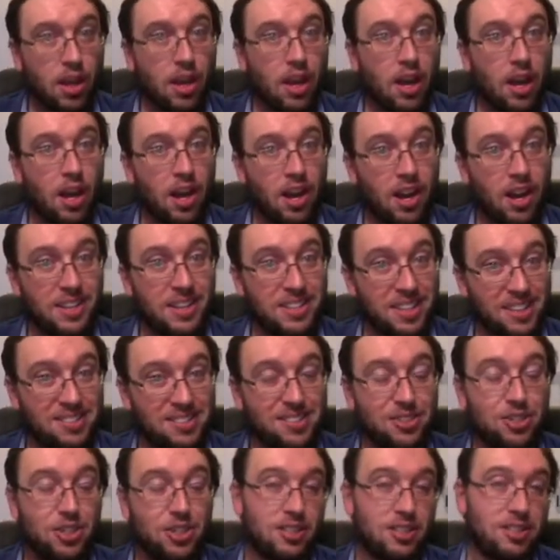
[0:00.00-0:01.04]
it
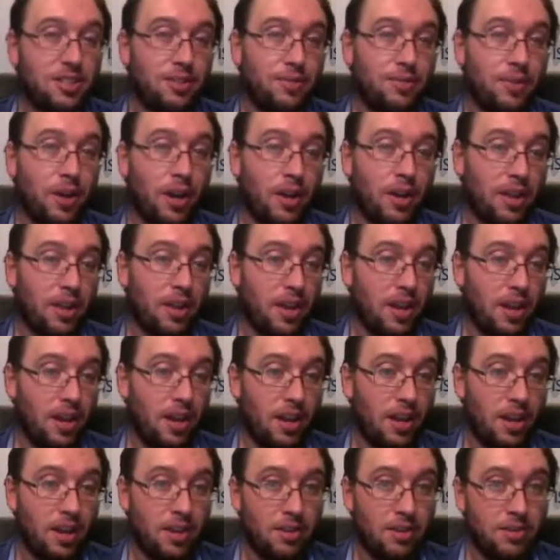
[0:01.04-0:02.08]
doesn't justify
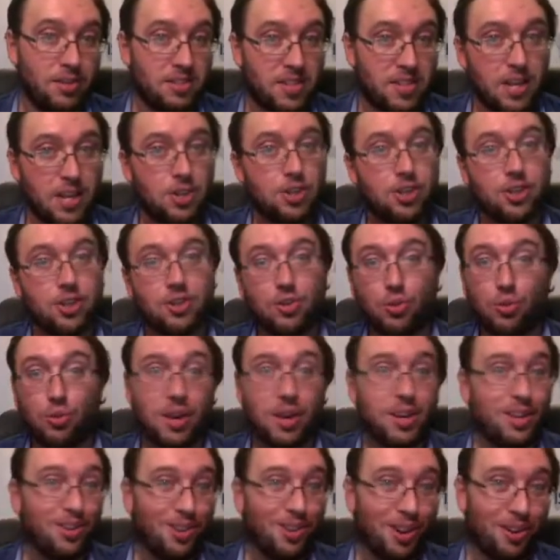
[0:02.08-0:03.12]
their detention or
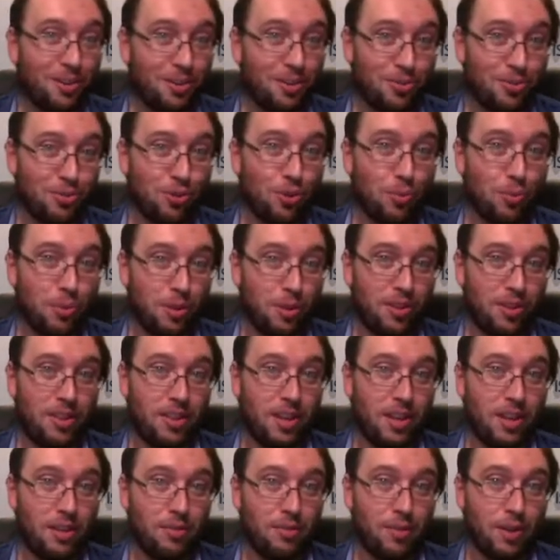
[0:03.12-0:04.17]
any kind of the trauma that
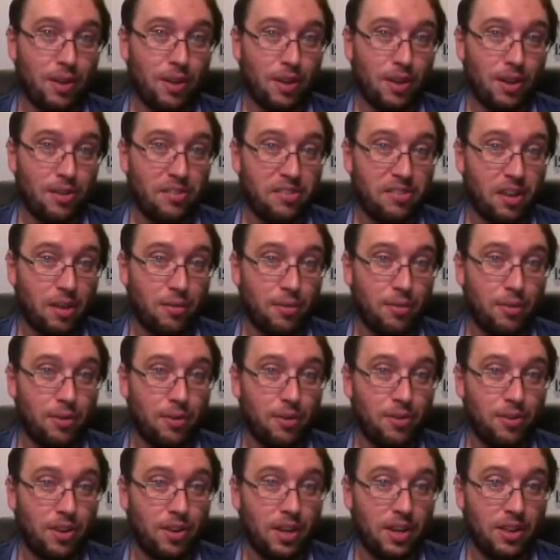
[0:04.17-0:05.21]
they've
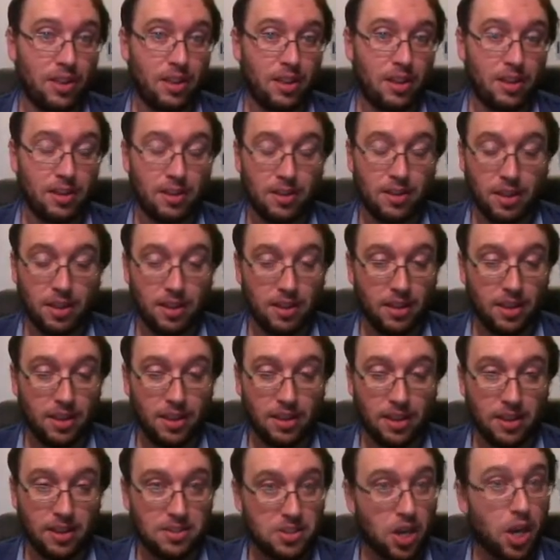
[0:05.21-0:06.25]
suffered in
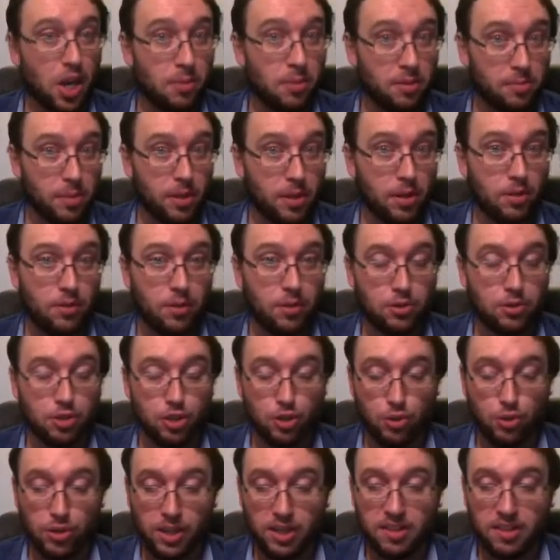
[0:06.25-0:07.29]
their time. It's been over 2
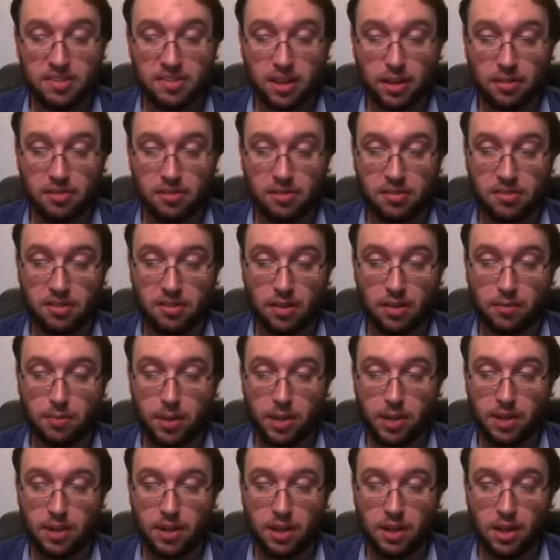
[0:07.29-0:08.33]
years now since they've
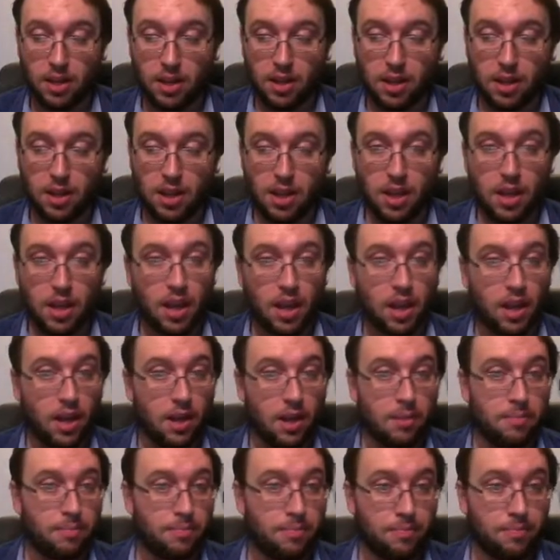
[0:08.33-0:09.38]
been
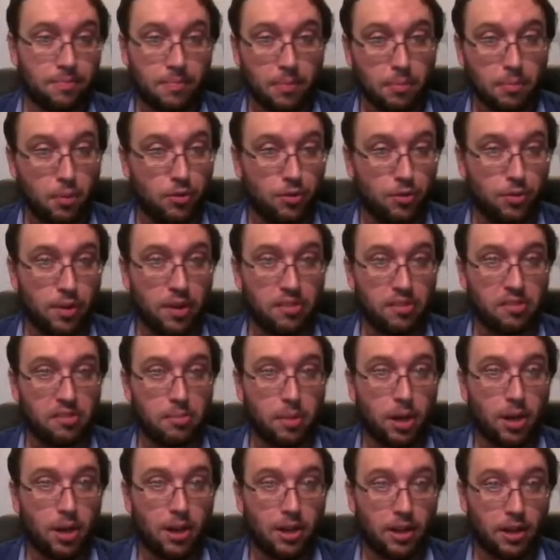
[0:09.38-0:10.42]
moved around
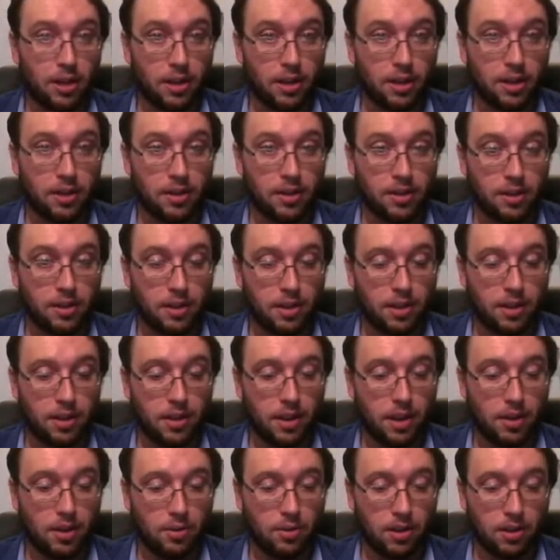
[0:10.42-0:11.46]
Somalia
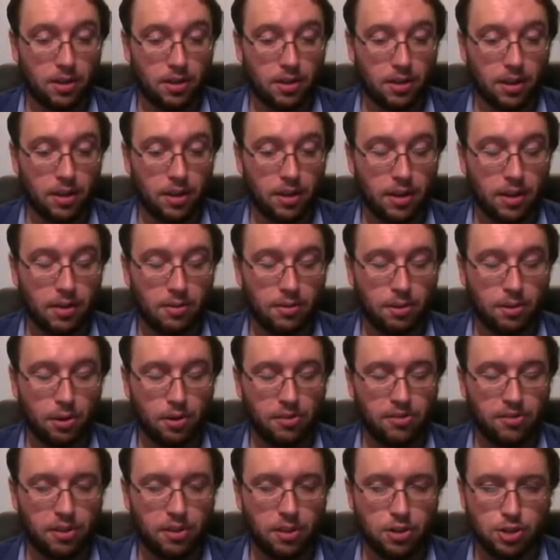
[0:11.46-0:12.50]
and held
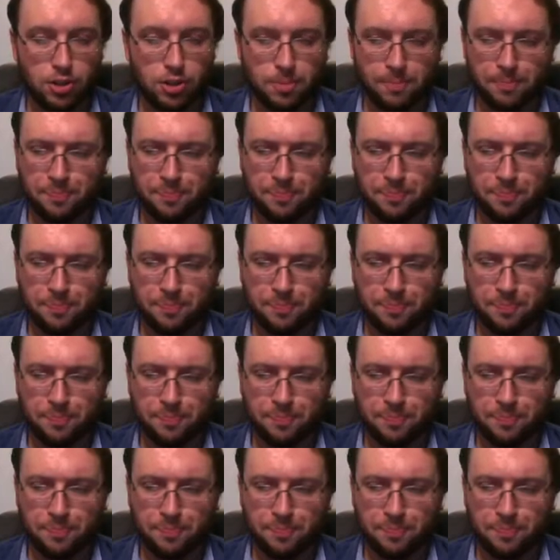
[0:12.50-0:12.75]
hostage.